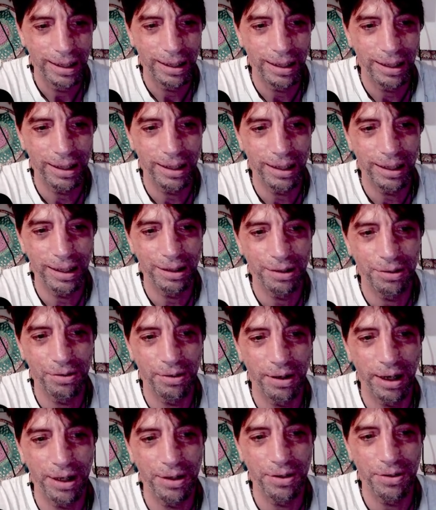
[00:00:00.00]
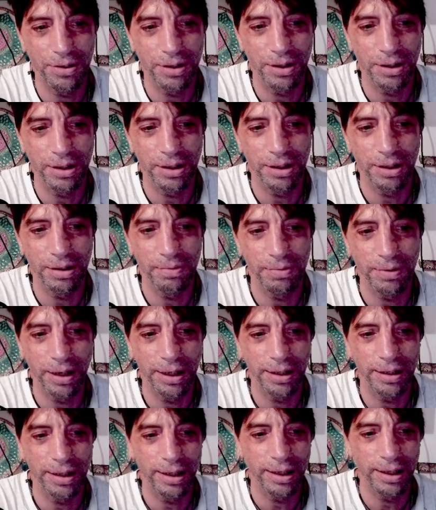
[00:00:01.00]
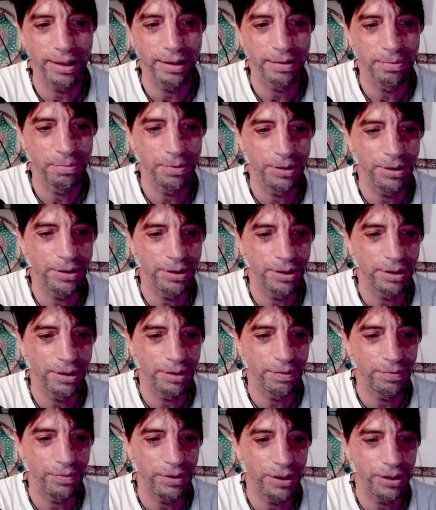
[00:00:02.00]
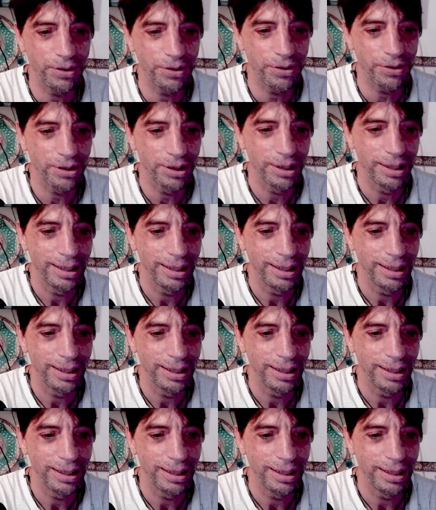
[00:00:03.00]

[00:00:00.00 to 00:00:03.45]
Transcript: uh, uh, trines uh, right there with uh, Venus